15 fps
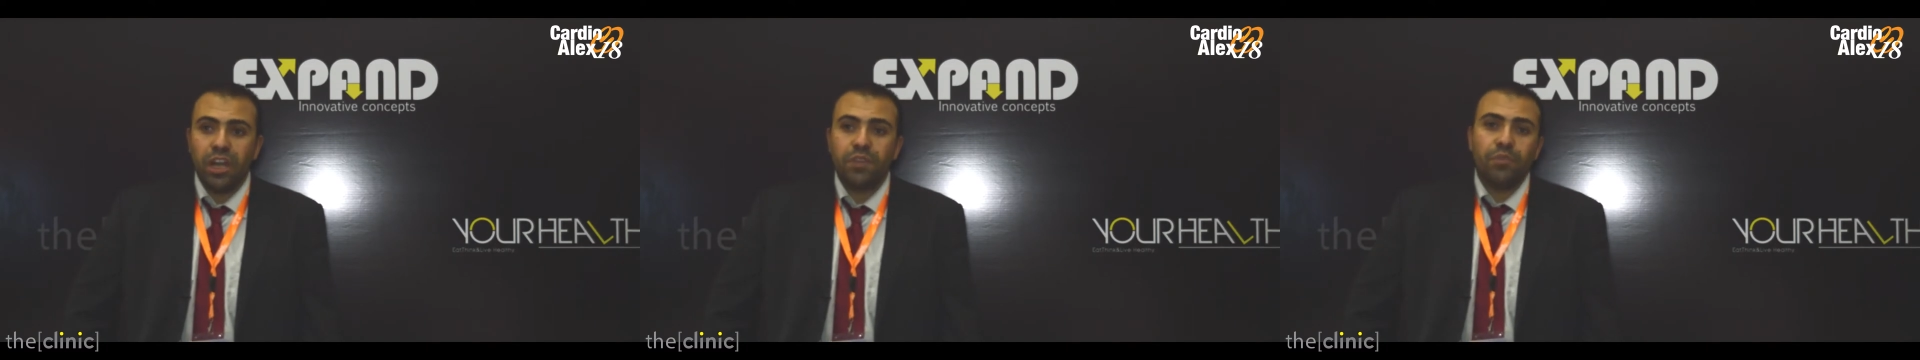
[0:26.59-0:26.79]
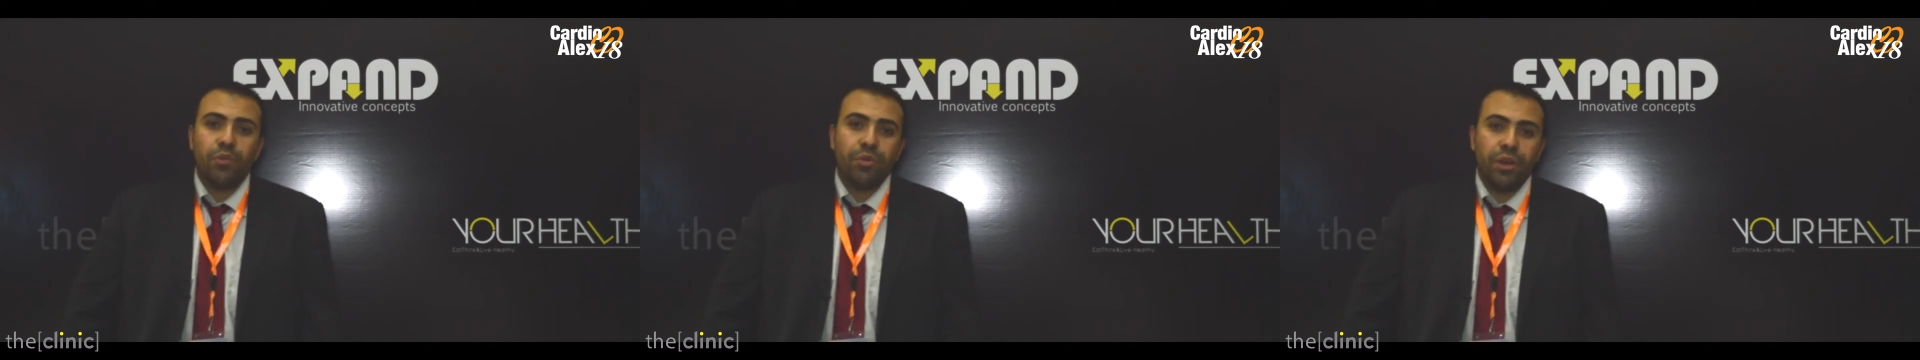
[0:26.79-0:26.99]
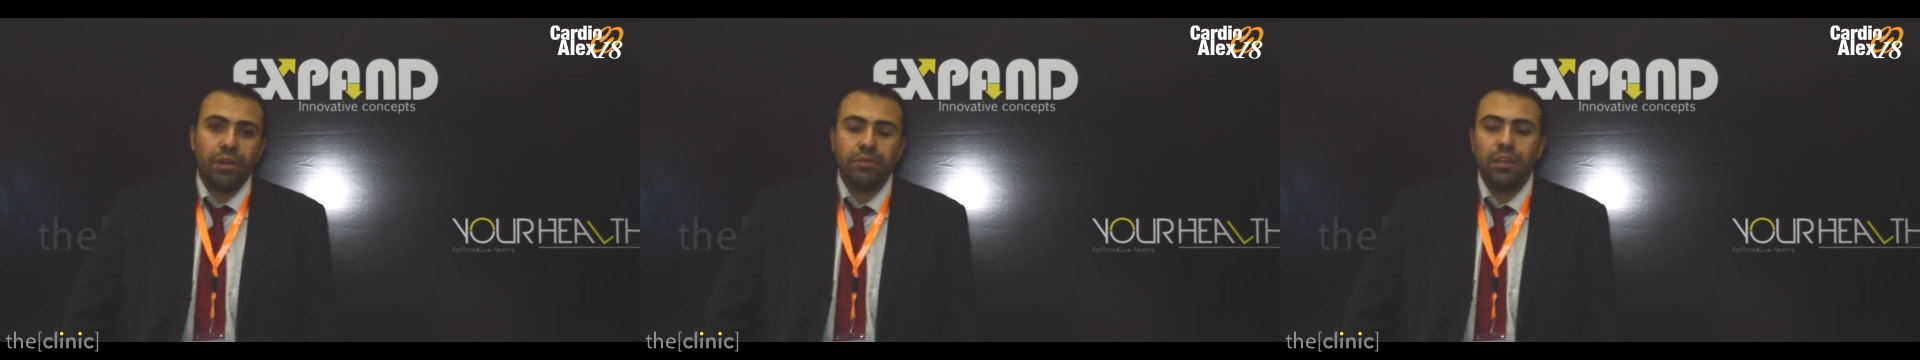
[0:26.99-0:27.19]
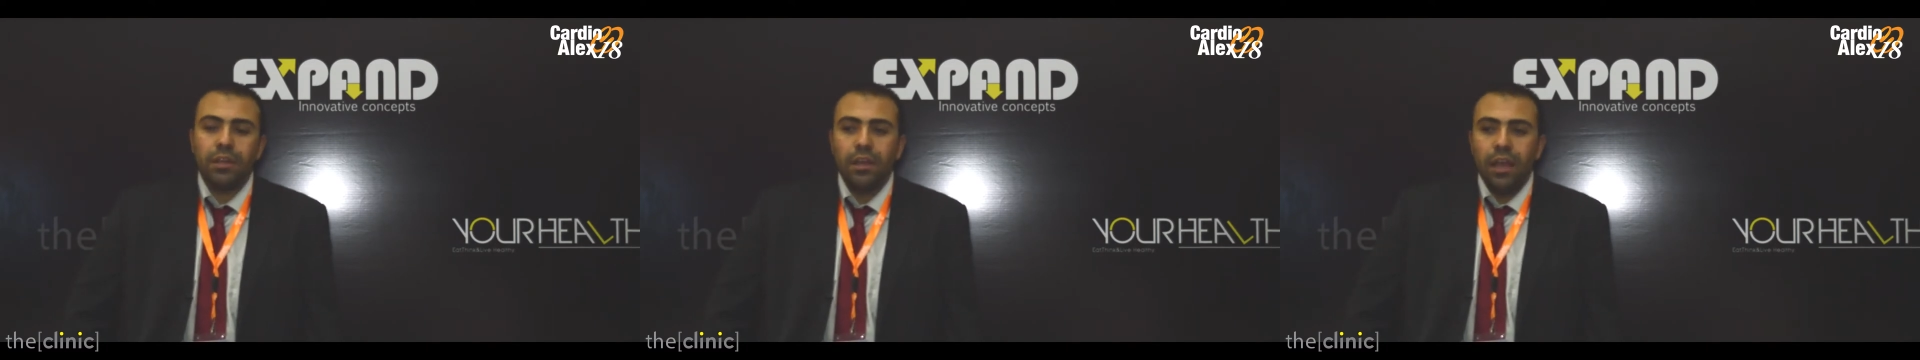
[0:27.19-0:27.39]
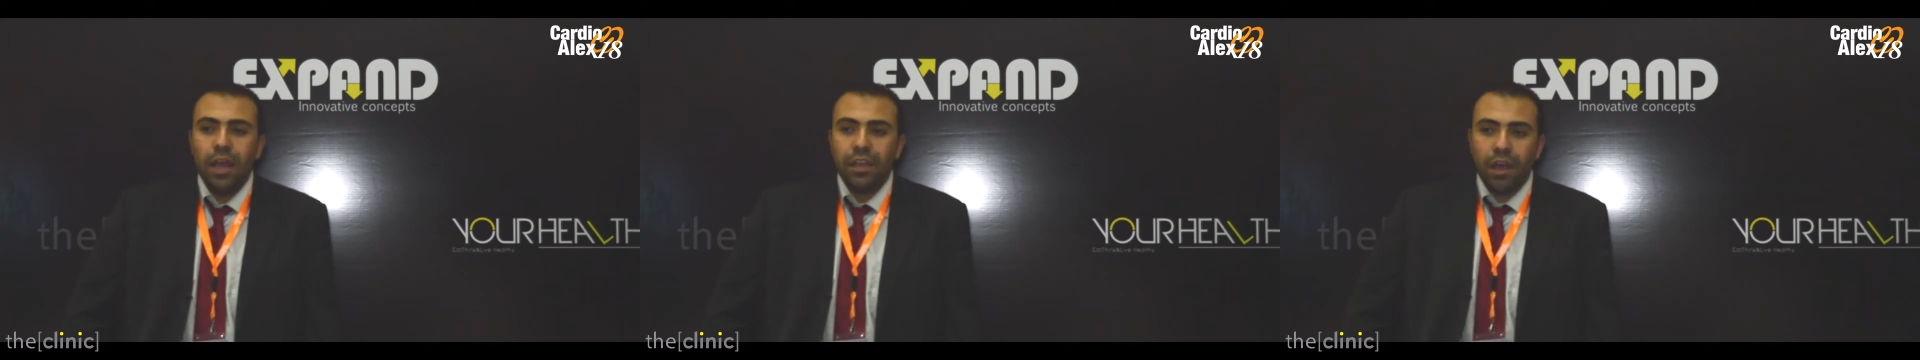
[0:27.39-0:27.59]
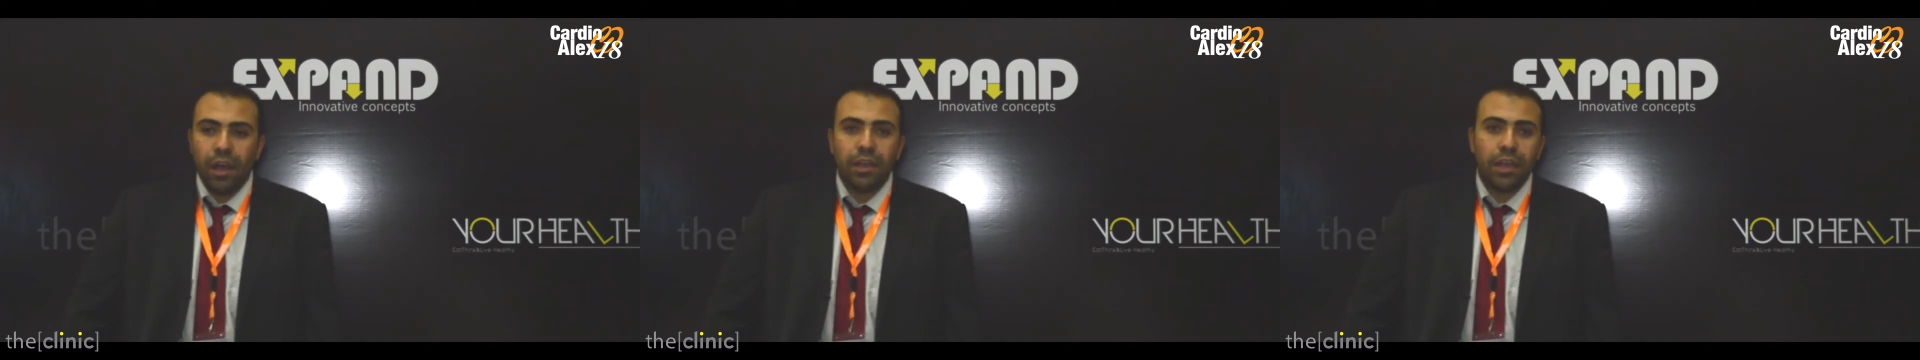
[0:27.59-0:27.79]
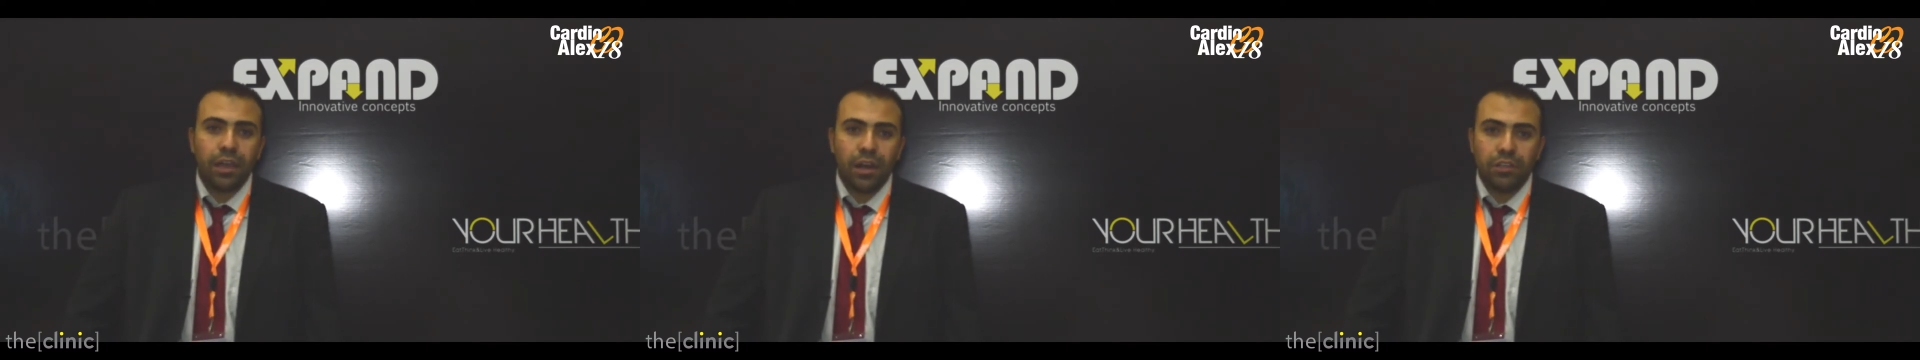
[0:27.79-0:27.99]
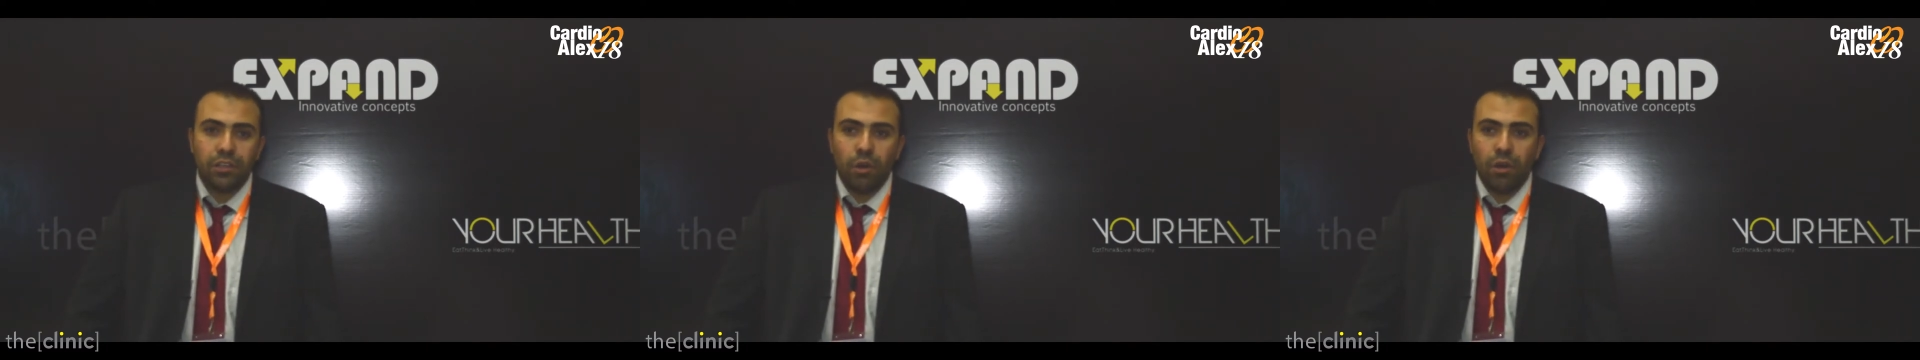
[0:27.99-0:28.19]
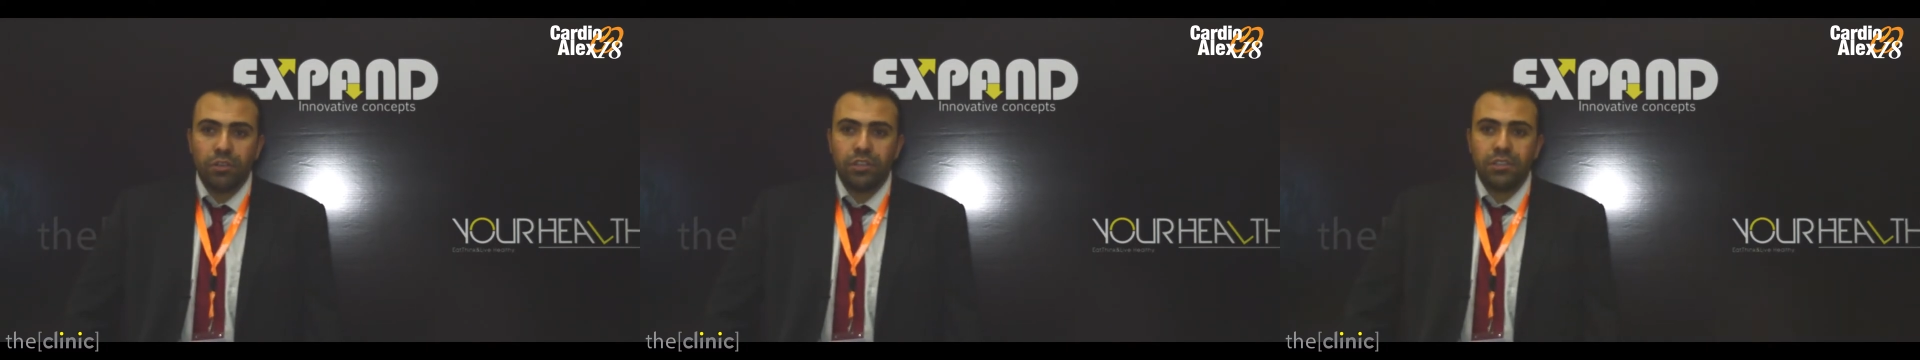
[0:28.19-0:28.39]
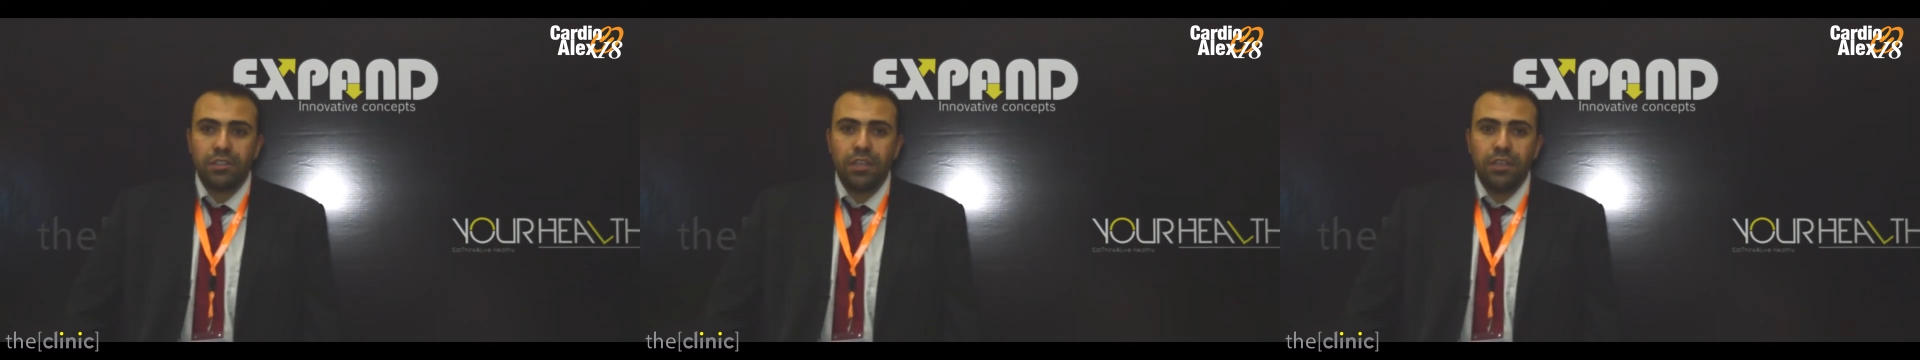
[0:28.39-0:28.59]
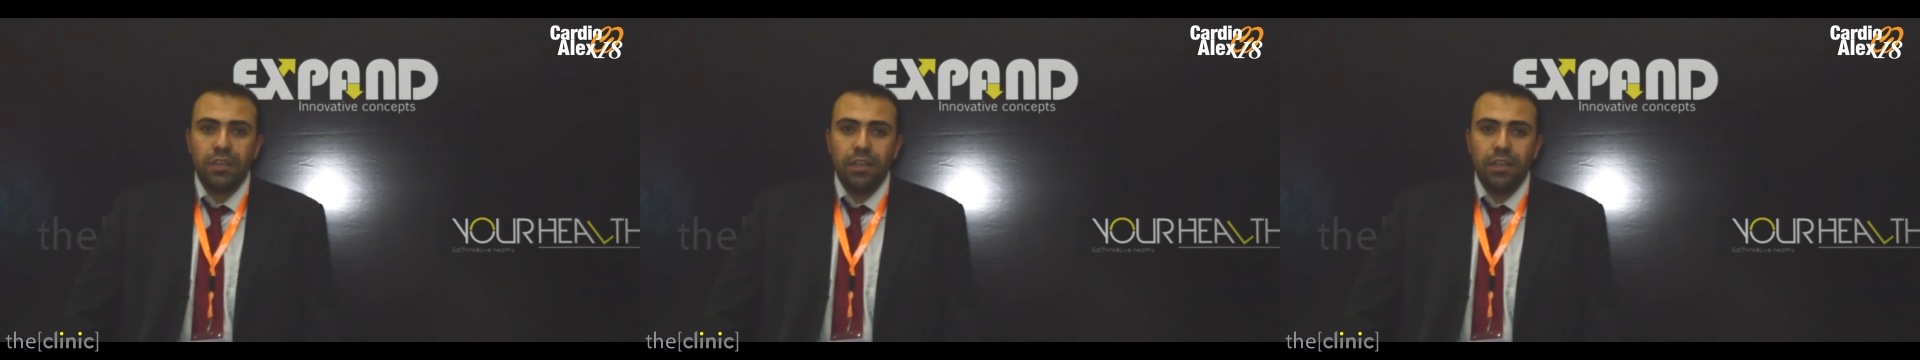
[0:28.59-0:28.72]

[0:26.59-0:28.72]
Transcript: and for the young cardiologists,